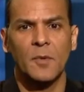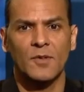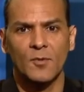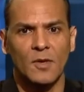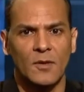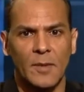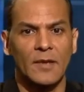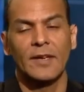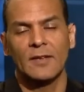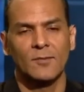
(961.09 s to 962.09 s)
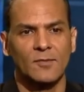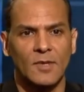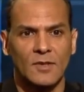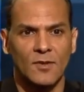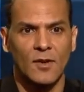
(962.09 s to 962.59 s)
on Twitter about that, and
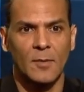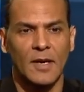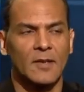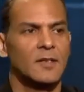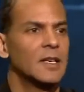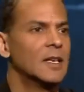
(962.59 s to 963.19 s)
we can talk about it.